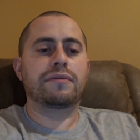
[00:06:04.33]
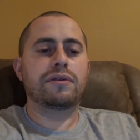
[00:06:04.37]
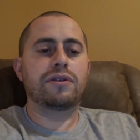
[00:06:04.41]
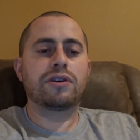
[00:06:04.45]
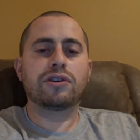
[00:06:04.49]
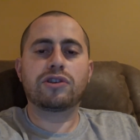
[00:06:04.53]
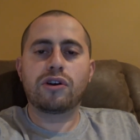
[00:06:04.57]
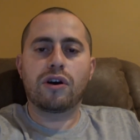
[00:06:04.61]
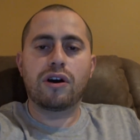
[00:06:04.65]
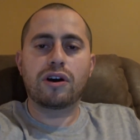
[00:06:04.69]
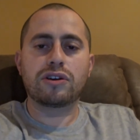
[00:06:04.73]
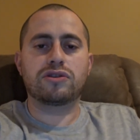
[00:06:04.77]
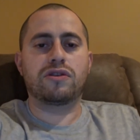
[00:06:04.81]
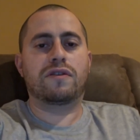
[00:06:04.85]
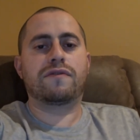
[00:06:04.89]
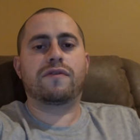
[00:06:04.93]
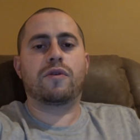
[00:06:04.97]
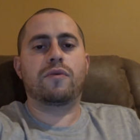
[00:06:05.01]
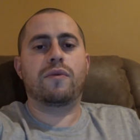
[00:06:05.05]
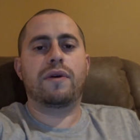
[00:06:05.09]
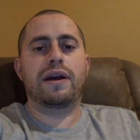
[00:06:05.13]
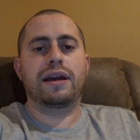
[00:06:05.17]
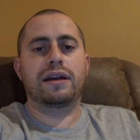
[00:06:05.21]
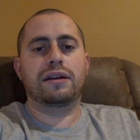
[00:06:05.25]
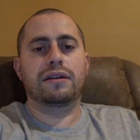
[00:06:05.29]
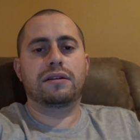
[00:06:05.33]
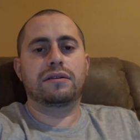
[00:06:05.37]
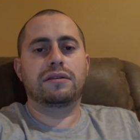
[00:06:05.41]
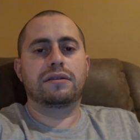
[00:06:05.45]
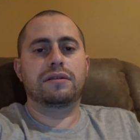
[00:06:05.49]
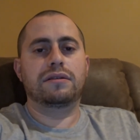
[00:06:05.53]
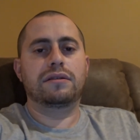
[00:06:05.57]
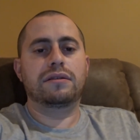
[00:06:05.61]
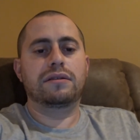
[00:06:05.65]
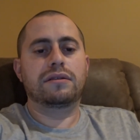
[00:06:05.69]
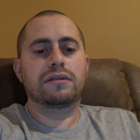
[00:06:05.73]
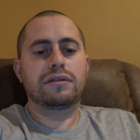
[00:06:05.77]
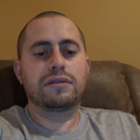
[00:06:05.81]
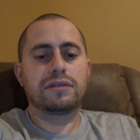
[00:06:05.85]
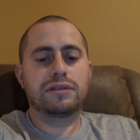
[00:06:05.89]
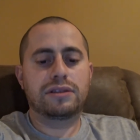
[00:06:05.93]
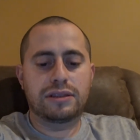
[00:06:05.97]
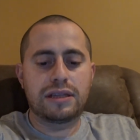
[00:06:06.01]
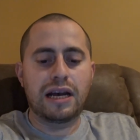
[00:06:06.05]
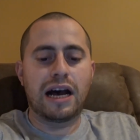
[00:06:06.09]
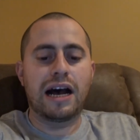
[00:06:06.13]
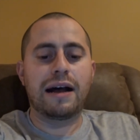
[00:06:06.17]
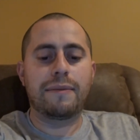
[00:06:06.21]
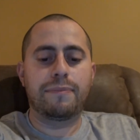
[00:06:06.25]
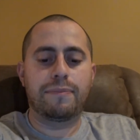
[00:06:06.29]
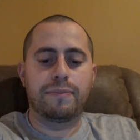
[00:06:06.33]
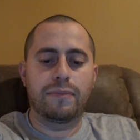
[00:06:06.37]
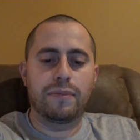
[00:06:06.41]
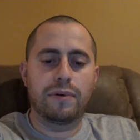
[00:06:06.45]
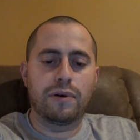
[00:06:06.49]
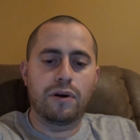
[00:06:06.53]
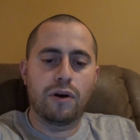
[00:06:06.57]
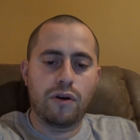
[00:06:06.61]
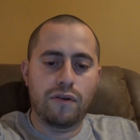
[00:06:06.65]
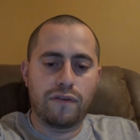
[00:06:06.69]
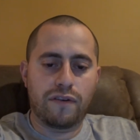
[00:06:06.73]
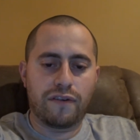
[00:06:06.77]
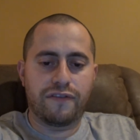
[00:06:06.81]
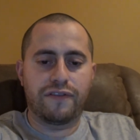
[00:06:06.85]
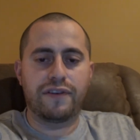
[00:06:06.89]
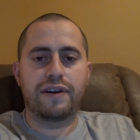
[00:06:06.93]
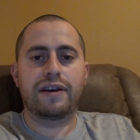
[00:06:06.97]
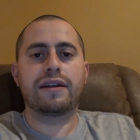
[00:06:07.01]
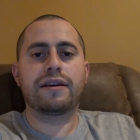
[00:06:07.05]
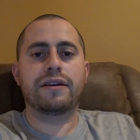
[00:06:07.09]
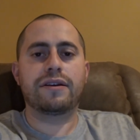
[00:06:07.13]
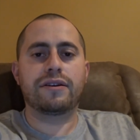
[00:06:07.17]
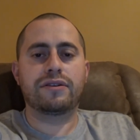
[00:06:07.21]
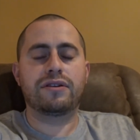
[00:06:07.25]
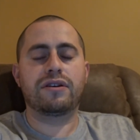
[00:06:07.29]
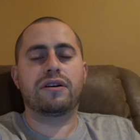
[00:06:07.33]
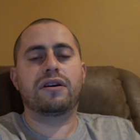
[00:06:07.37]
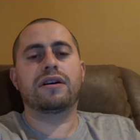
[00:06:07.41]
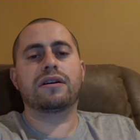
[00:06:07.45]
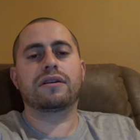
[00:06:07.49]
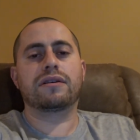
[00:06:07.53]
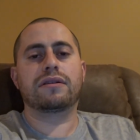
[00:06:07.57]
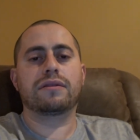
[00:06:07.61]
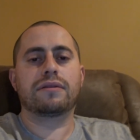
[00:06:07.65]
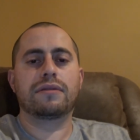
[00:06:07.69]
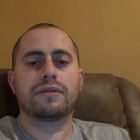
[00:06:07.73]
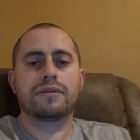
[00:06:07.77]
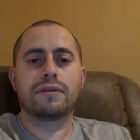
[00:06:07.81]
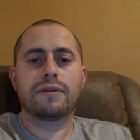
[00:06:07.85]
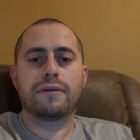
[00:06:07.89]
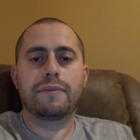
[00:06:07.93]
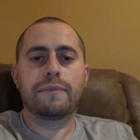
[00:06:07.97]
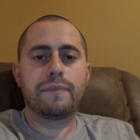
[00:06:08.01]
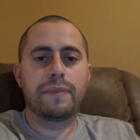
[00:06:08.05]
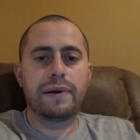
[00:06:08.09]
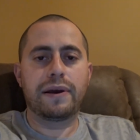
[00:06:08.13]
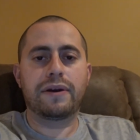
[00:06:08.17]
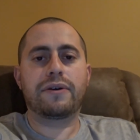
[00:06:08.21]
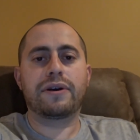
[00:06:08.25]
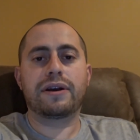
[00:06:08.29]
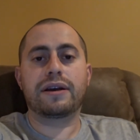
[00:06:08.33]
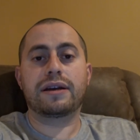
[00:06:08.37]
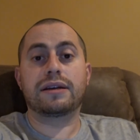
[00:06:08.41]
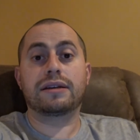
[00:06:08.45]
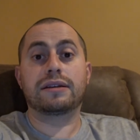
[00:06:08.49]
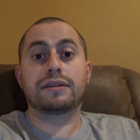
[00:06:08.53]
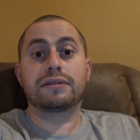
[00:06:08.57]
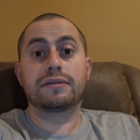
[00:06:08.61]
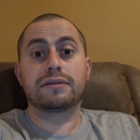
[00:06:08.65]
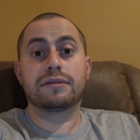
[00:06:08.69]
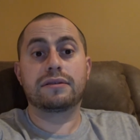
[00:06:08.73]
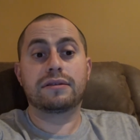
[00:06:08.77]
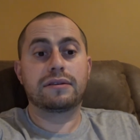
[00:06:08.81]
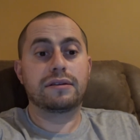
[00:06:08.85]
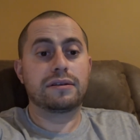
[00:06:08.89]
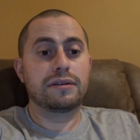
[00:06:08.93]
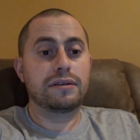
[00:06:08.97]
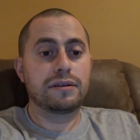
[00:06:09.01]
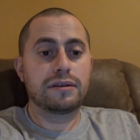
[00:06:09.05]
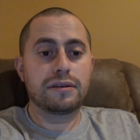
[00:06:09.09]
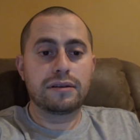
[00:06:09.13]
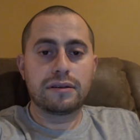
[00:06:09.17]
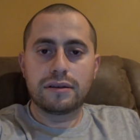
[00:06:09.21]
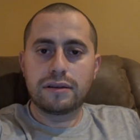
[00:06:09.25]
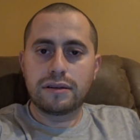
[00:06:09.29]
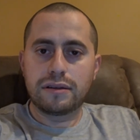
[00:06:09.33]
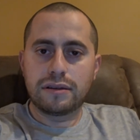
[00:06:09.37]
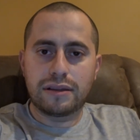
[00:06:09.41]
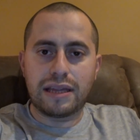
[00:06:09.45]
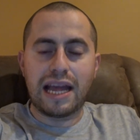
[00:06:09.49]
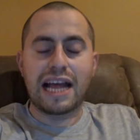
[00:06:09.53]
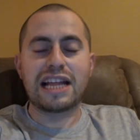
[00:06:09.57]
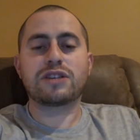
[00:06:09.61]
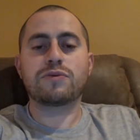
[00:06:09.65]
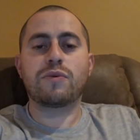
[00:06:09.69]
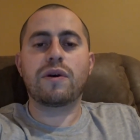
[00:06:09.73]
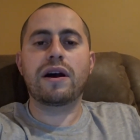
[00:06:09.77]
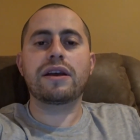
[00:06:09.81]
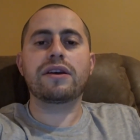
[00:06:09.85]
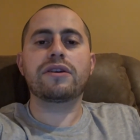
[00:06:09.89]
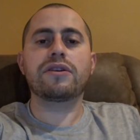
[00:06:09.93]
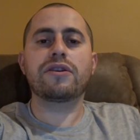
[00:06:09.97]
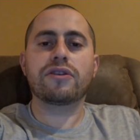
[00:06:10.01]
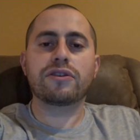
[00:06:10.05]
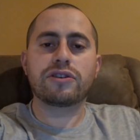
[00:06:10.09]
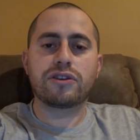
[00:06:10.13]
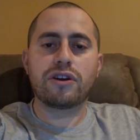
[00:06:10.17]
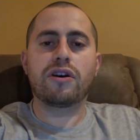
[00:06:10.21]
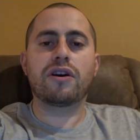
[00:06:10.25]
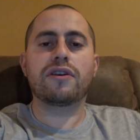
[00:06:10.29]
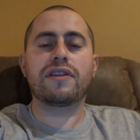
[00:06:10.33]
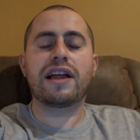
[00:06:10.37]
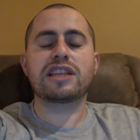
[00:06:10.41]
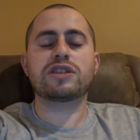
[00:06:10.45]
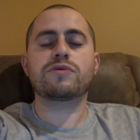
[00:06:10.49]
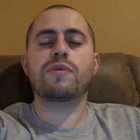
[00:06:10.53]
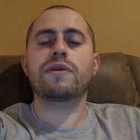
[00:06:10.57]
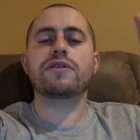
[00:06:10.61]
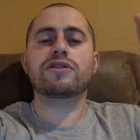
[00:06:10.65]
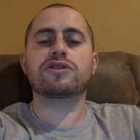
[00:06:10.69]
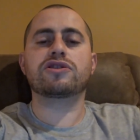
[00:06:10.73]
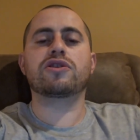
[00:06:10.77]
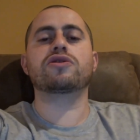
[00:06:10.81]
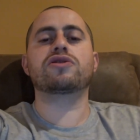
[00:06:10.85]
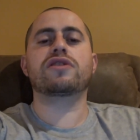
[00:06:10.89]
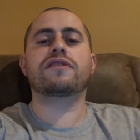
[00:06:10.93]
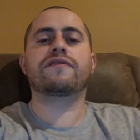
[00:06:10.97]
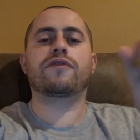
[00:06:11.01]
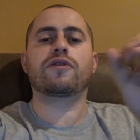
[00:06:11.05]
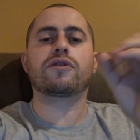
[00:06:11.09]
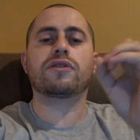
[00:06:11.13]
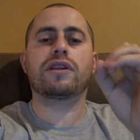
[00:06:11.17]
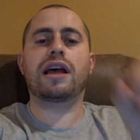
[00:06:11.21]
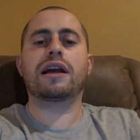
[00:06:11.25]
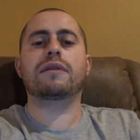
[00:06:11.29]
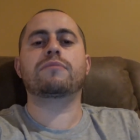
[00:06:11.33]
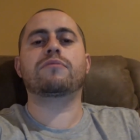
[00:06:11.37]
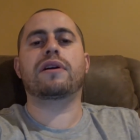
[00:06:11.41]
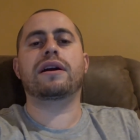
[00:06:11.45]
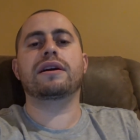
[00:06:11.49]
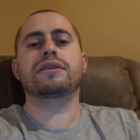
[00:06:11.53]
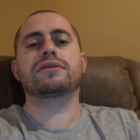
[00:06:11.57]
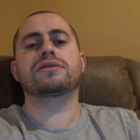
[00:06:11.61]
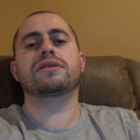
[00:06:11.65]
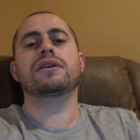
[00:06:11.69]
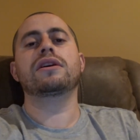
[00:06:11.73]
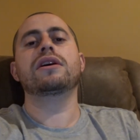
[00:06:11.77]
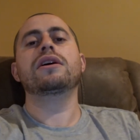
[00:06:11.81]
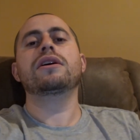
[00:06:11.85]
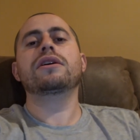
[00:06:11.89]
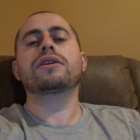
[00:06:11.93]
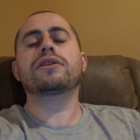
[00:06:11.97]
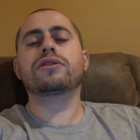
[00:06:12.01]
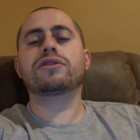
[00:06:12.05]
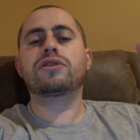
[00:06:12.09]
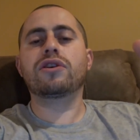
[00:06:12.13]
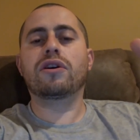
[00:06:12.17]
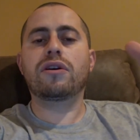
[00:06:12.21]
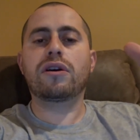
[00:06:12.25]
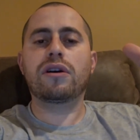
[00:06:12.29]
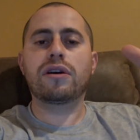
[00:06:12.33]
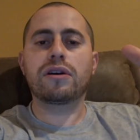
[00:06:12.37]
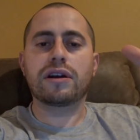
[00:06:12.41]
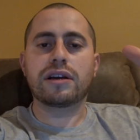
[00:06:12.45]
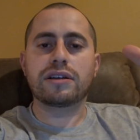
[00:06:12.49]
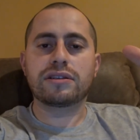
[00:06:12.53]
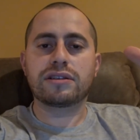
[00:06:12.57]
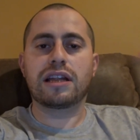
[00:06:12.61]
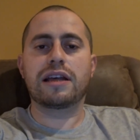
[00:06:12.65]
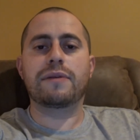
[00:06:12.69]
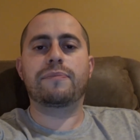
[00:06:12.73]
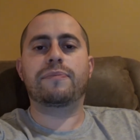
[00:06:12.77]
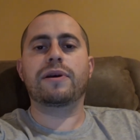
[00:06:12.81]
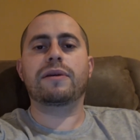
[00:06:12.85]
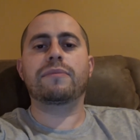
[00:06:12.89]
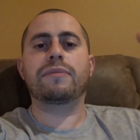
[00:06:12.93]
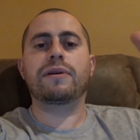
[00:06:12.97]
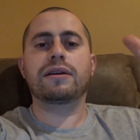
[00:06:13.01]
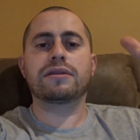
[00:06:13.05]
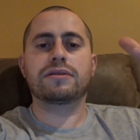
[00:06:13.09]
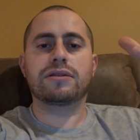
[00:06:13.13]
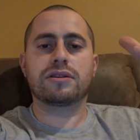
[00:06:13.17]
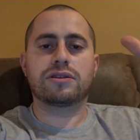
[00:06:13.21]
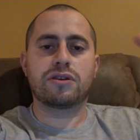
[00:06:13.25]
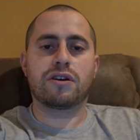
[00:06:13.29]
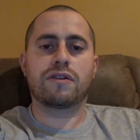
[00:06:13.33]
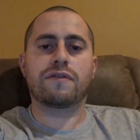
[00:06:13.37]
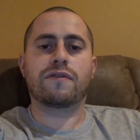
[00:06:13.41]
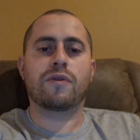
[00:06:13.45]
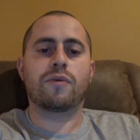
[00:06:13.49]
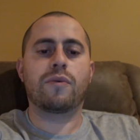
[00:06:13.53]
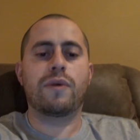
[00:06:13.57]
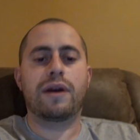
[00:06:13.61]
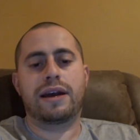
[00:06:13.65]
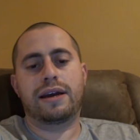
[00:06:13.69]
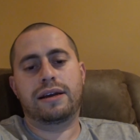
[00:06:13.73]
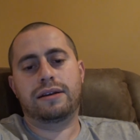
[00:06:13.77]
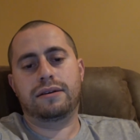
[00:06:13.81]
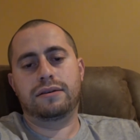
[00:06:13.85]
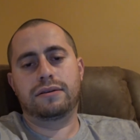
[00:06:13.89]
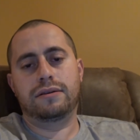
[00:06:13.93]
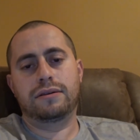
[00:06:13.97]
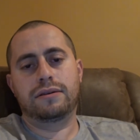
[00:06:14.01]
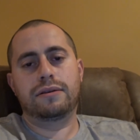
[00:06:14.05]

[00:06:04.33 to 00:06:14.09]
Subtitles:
Your dog's overweight. Stop overfeeding your dog. Period. That's why you're searching for a leg brace. Your dog is limping because it's overweight.